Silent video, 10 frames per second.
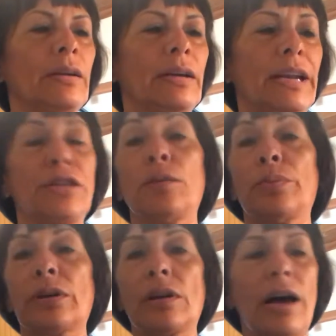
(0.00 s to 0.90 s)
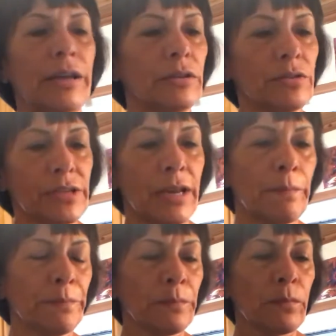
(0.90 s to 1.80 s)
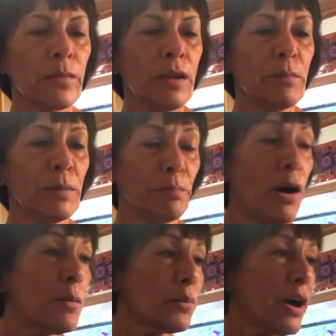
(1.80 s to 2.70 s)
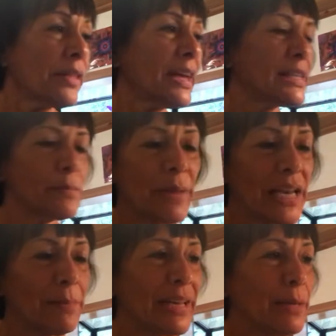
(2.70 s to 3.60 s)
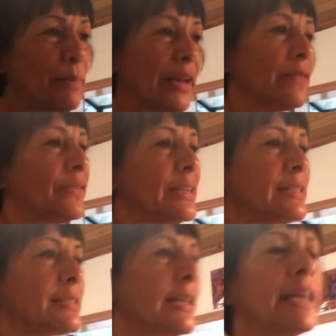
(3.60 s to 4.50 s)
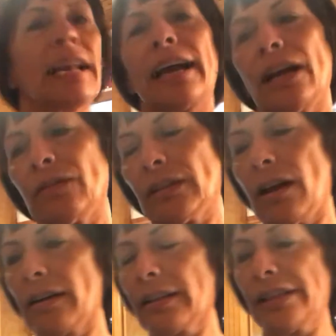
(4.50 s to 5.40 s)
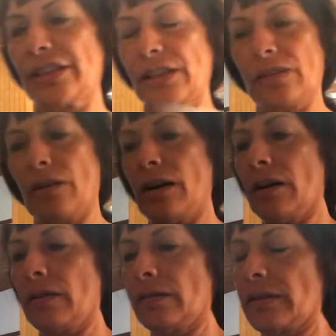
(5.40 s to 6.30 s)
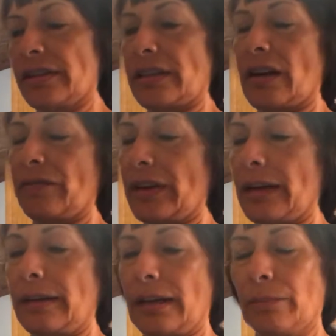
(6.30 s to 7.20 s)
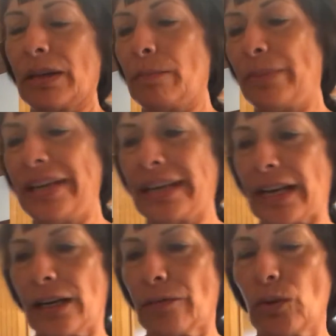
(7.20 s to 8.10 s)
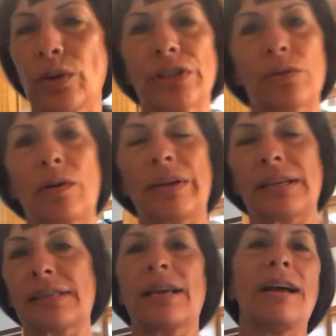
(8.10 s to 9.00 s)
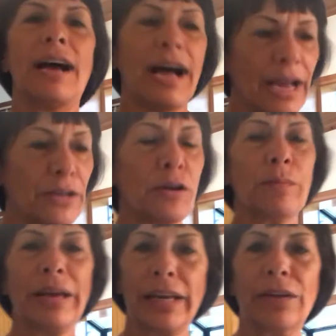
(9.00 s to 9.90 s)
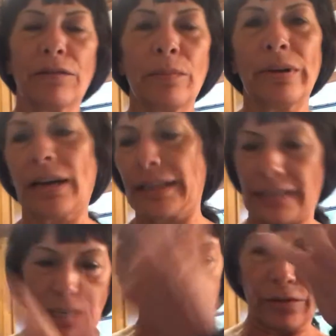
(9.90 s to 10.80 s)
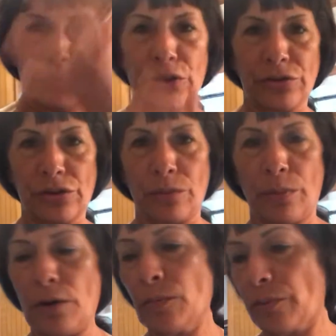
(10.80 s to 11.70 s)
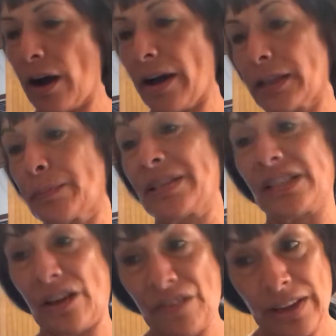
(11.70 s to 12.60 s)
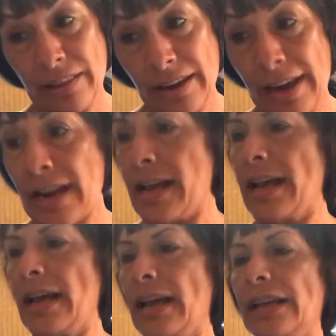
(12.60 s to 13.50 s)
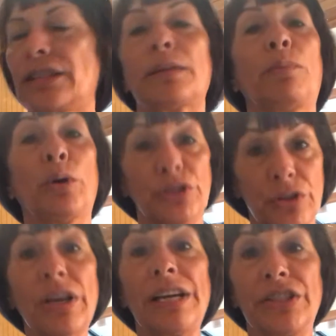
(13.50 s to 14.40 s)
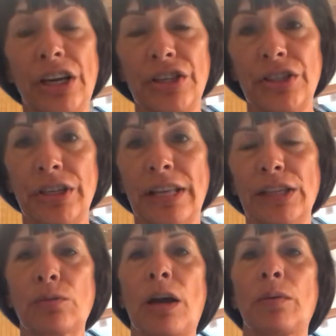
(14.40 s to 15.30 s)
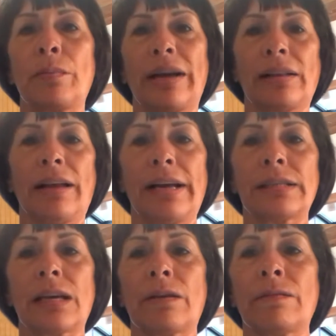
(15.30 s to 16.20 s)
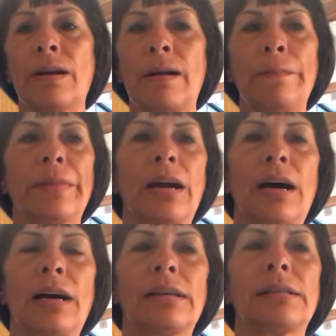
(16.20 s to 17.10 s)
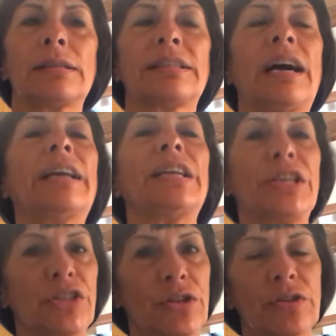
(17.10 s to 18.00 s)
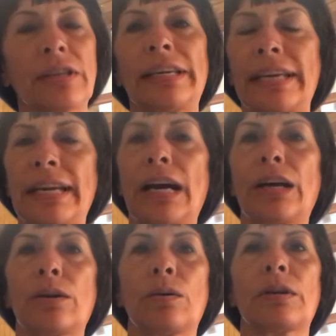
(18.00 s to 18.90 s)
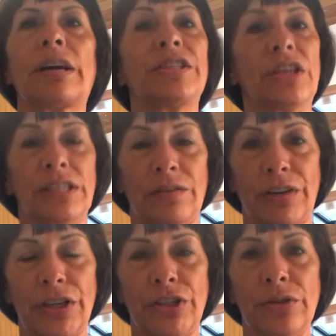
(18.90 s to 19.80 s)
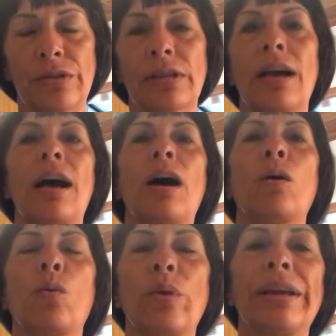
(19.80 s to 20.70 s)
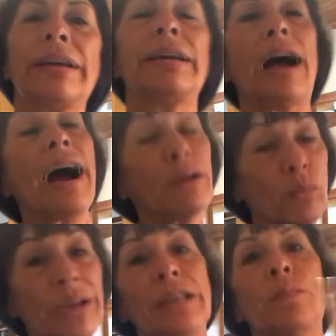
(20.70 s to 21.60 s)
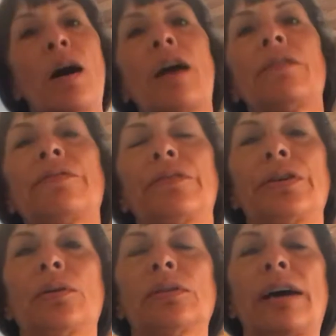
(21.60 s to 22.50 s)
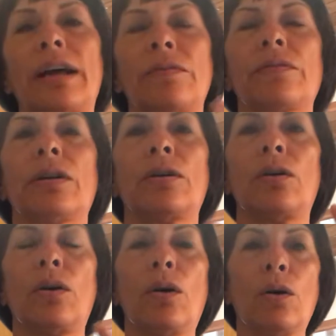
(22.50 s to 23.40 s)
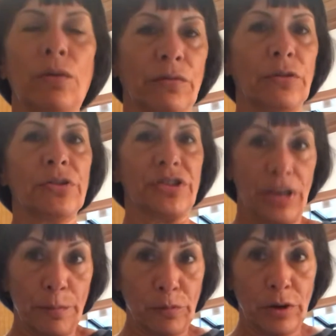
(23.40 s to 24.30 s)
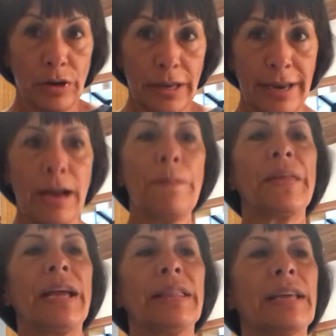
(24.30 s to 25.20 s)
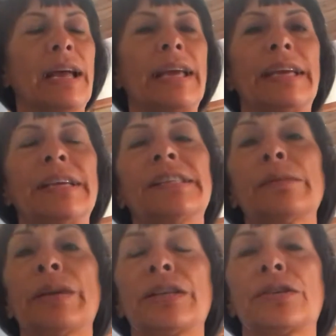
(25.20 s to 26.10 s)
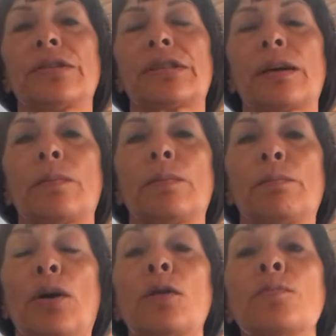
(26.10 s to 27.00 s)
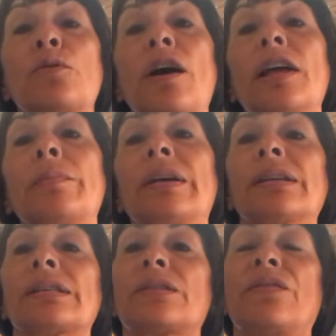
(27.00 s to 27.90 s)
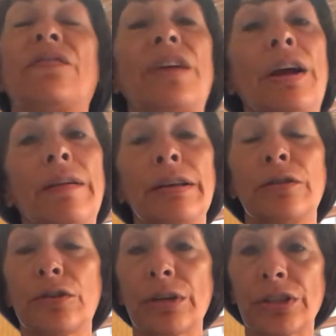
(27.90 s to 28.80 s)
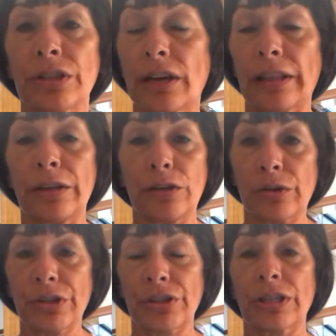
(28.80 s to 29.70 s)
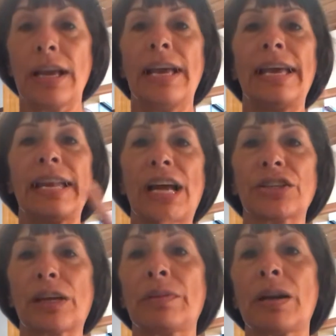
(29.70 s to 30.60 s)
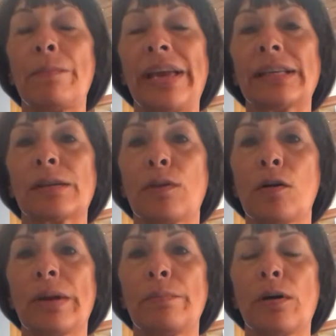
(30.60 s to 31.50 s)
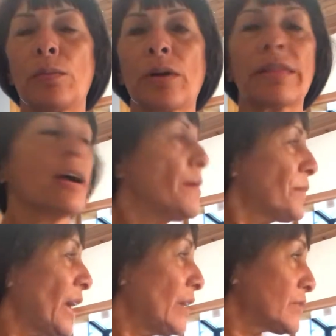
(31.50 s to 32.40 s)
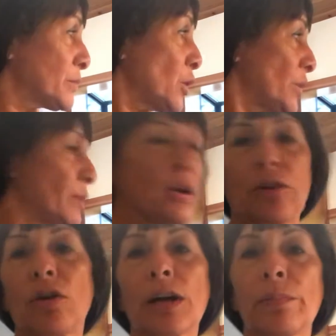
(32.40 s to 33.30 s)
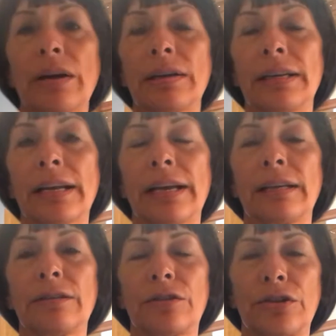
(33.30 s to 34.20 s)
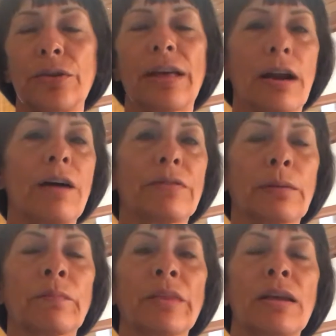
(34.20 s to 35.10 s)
I don't put a lot, you'll see. But bone broth has many, many benefits, and I have a long list here of all the stuff, and I'm going to peek at it every once in a while because I know many of them, but I get confused. So bone broth specifically, it supports your digestion. That's why when my clients have gut issues, leaky gut or digestive issues, I wean them off, a lot of the whole foods temporarily, and then I ease them into some bone broth because it's very nutritious, highly nutritious. And actually, I'm going to make some homemade bone broth. I have some going in my crock pot, and I do that often.